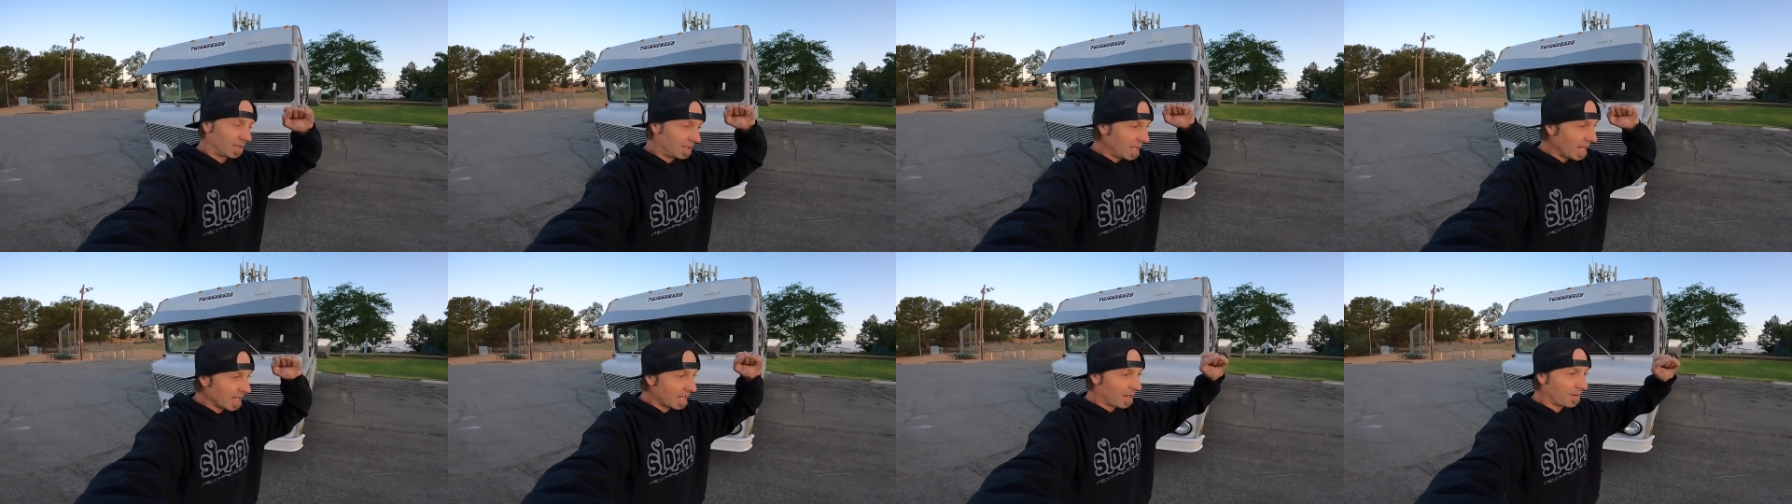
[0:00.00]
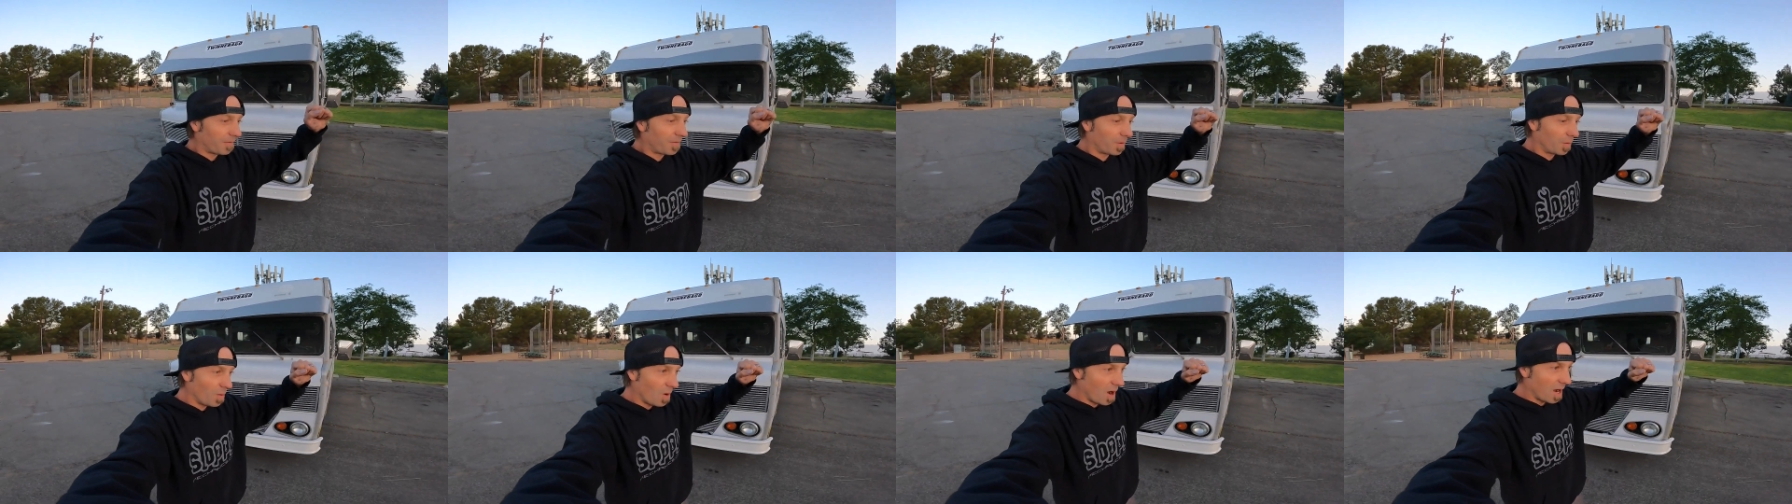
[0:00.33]
Thank you
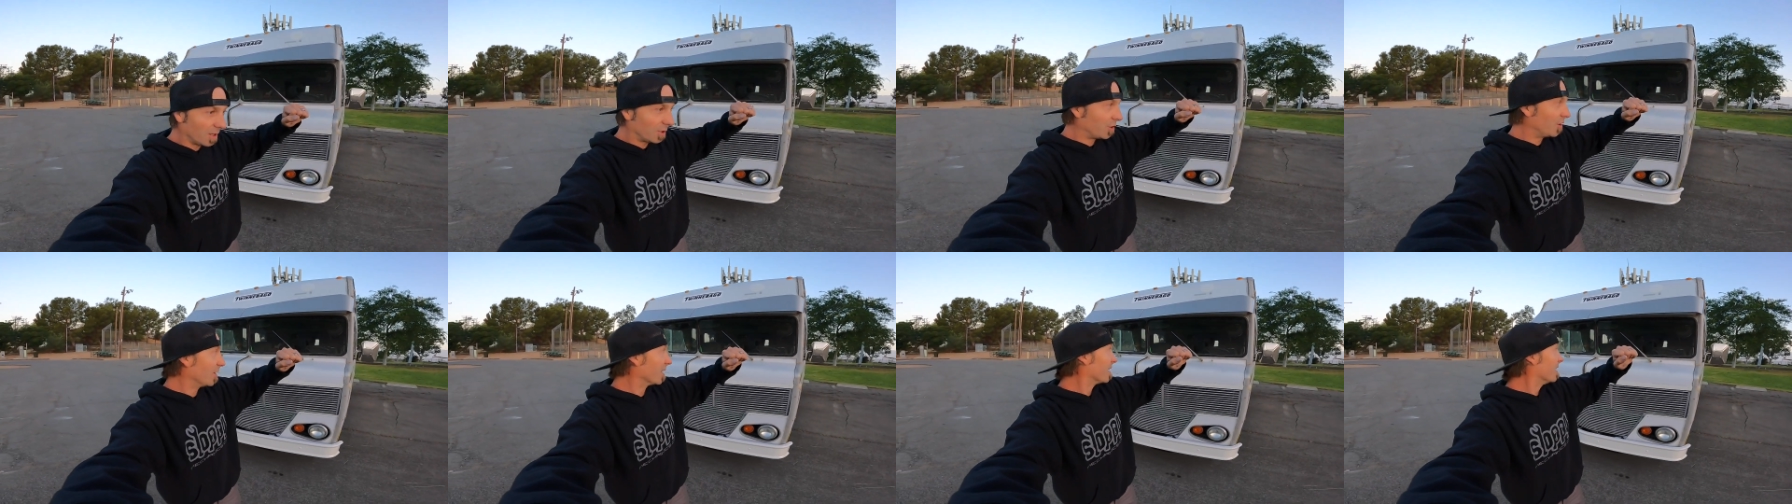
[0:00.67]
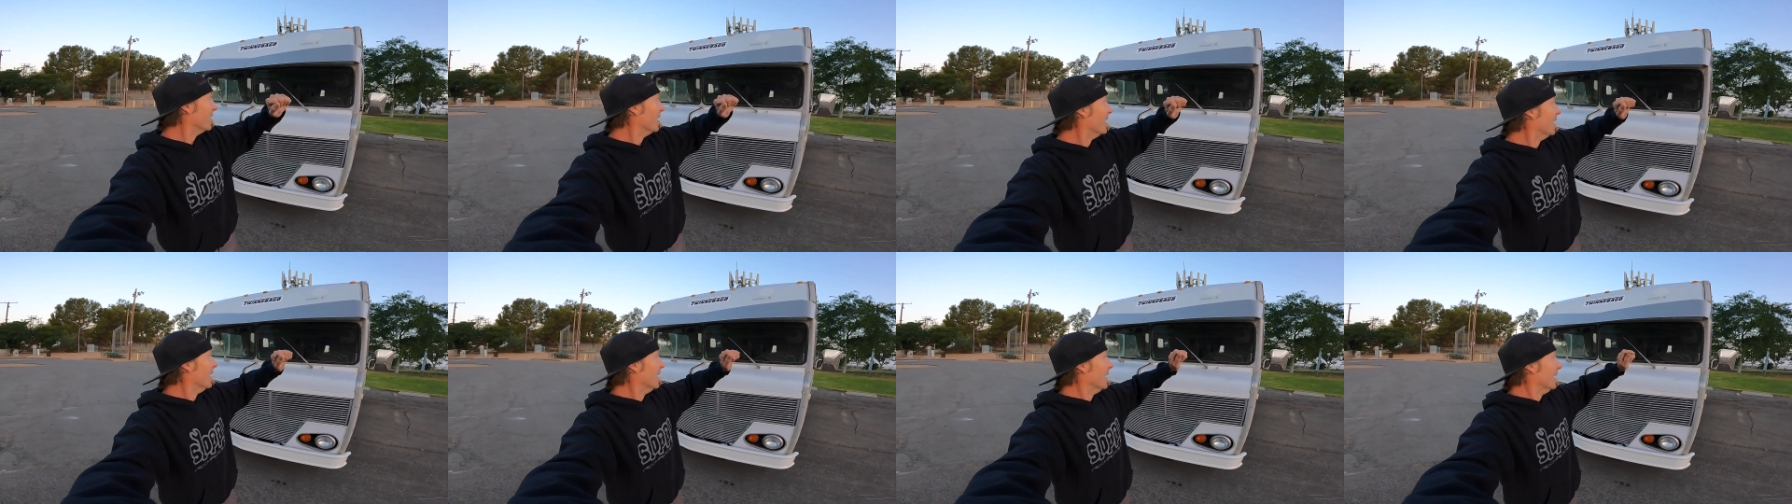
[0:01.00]
for watching.
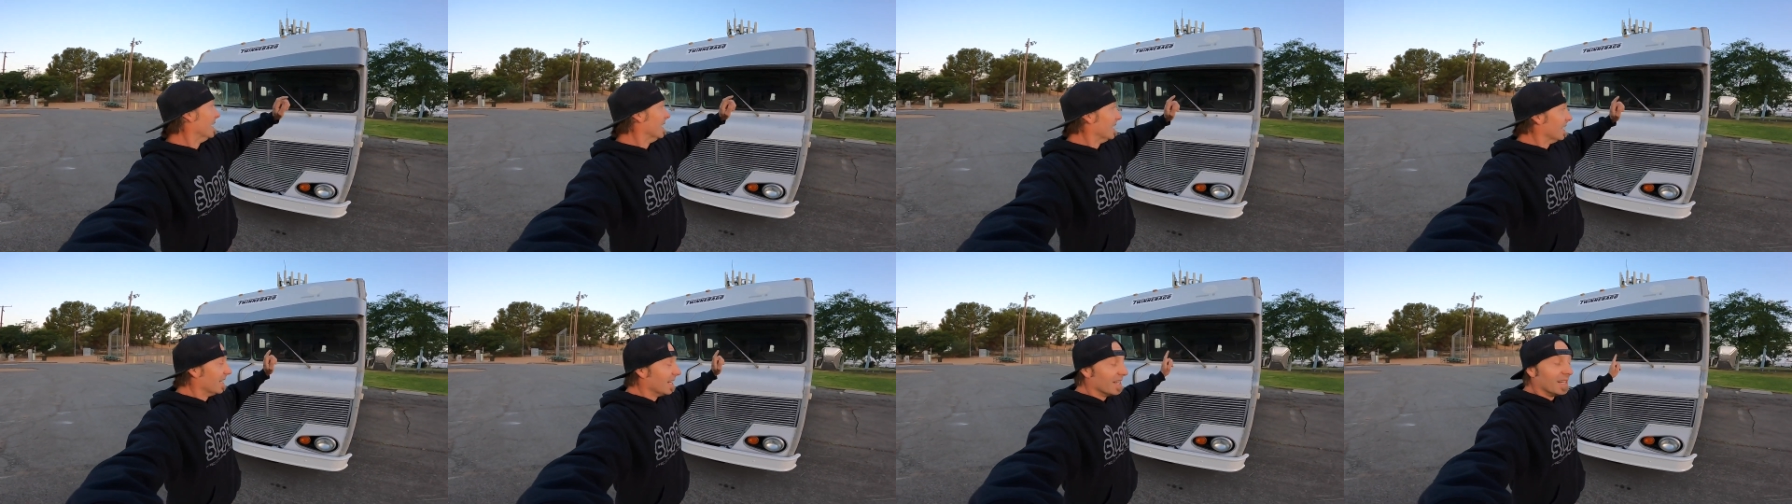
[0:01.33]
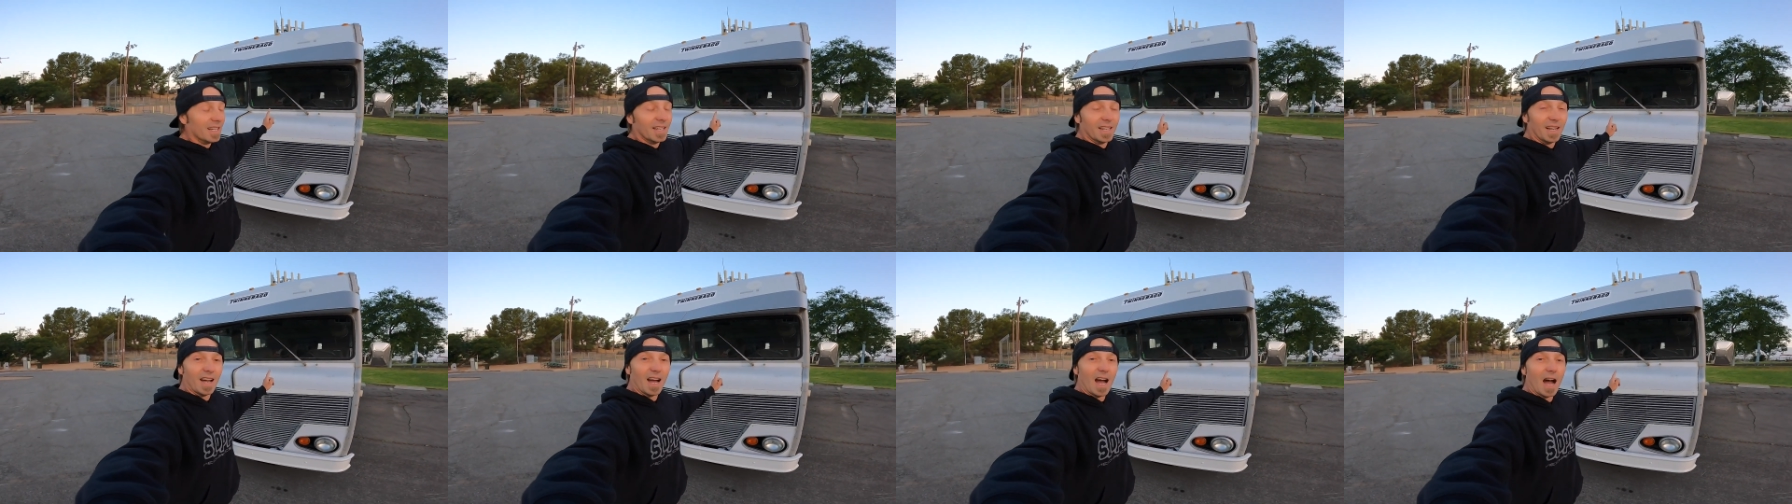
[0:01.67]

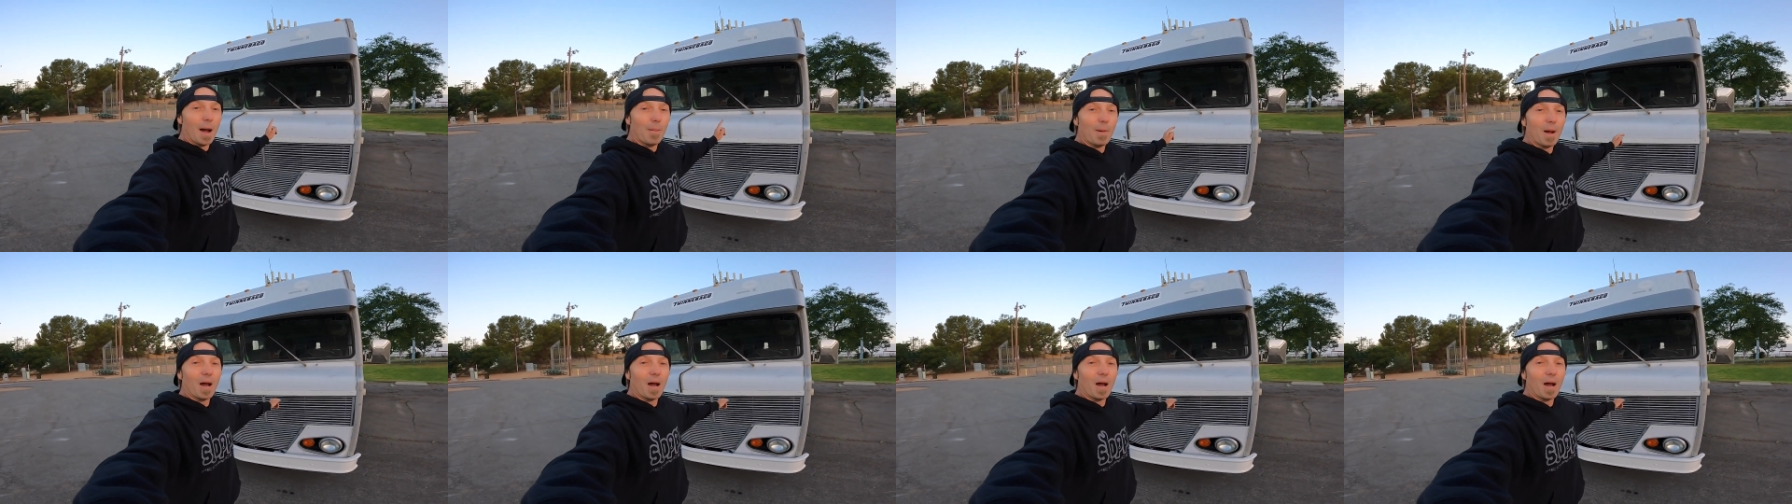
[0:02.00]
I'm